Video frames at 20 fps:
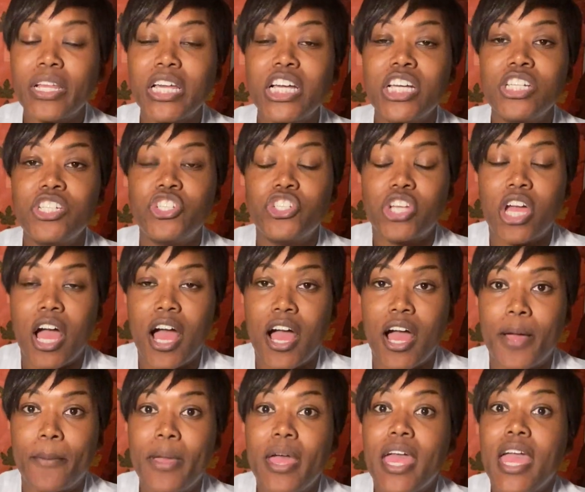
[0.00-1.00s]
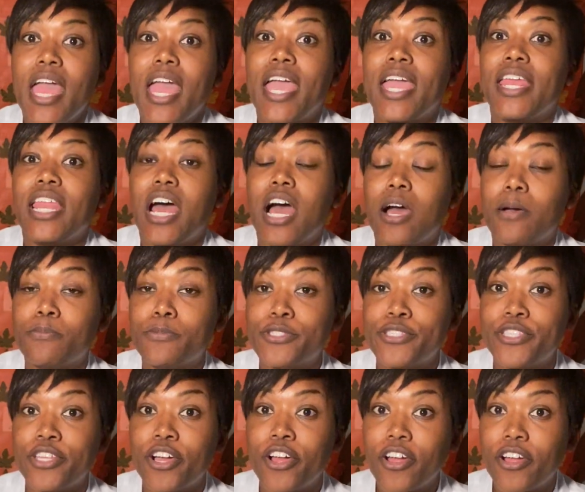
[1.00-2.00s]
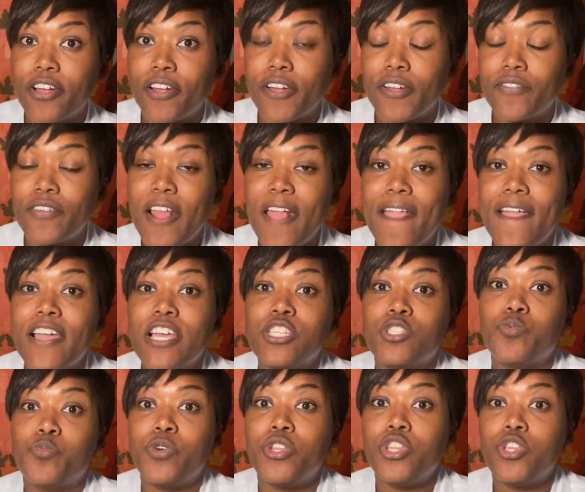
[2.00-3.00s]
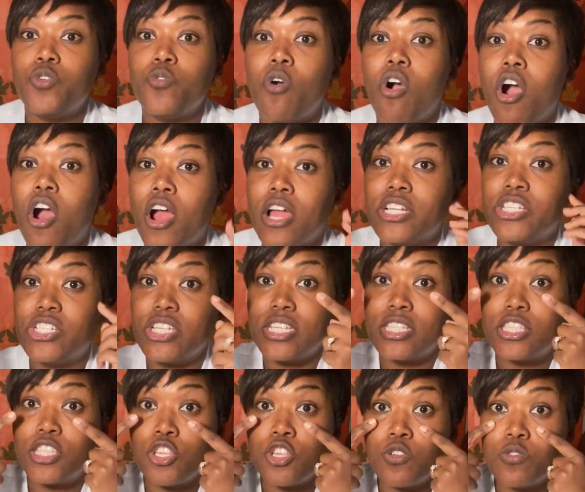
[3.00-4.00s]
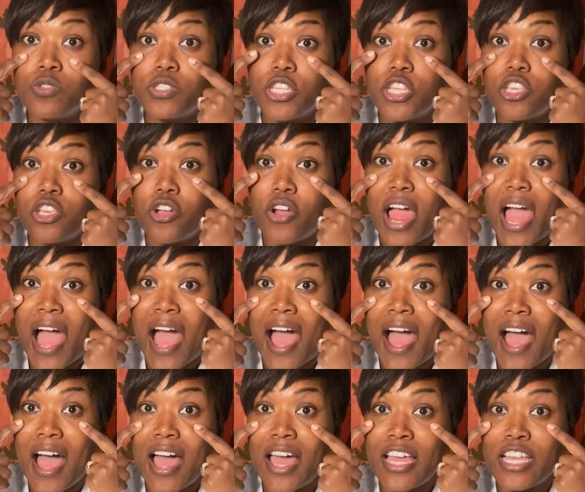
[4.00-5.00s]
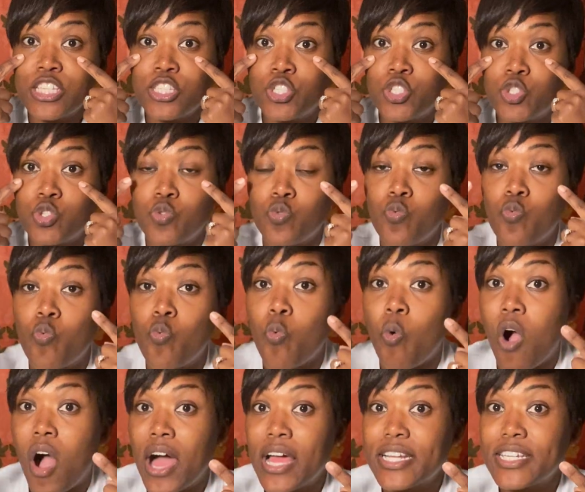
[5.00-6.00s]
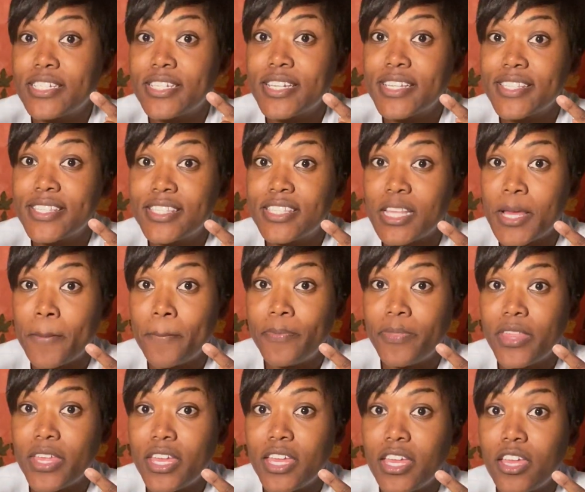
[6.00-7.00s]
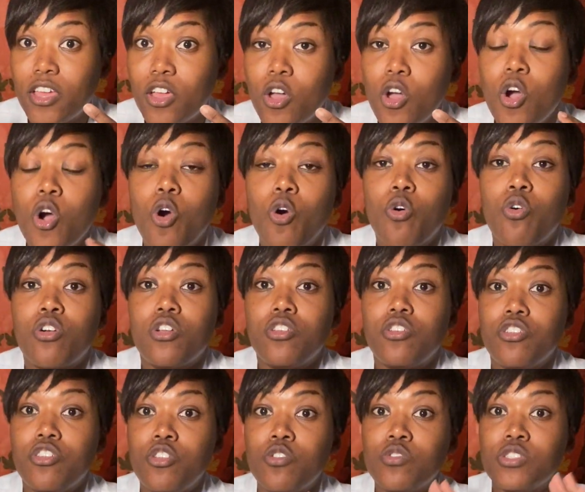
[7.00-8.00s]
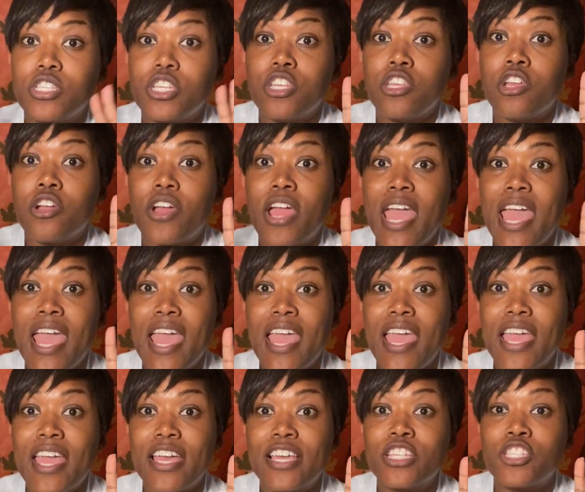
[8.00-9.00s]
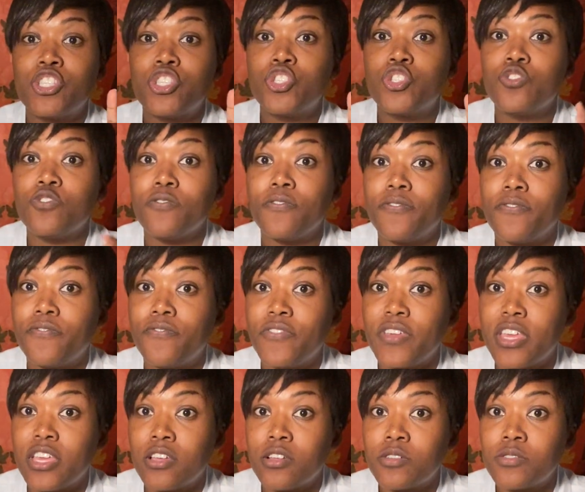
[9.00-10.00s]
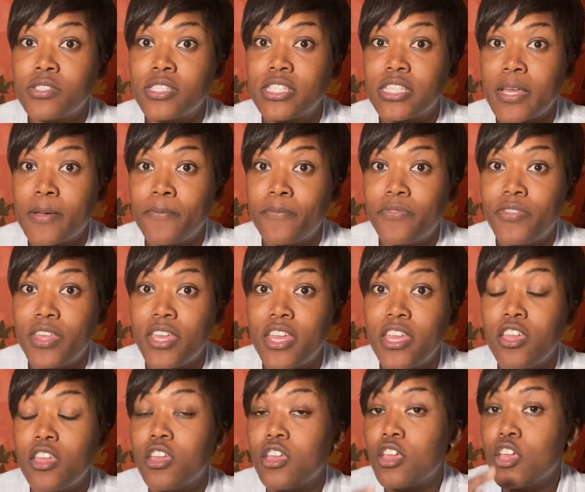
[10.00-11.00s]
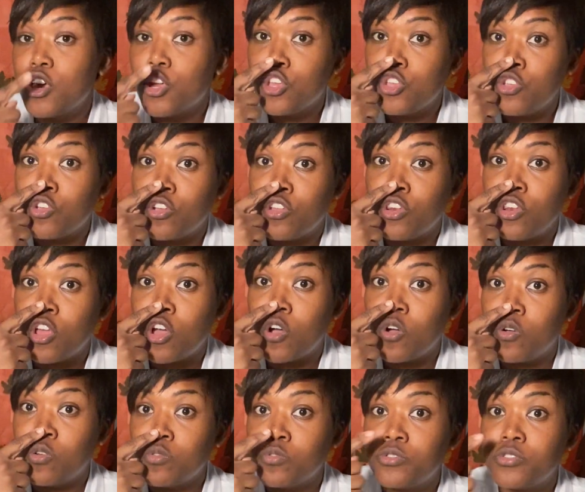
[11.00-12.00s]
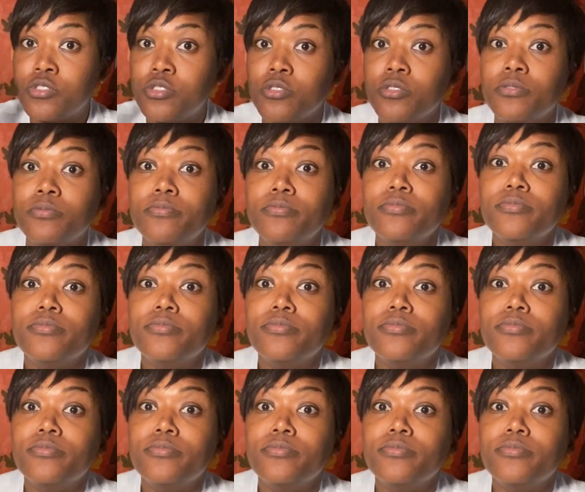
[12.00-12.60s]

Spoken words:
Good job. And observe is when you are just using your eyes to watch something, or you're using your hands to feel something, your nose to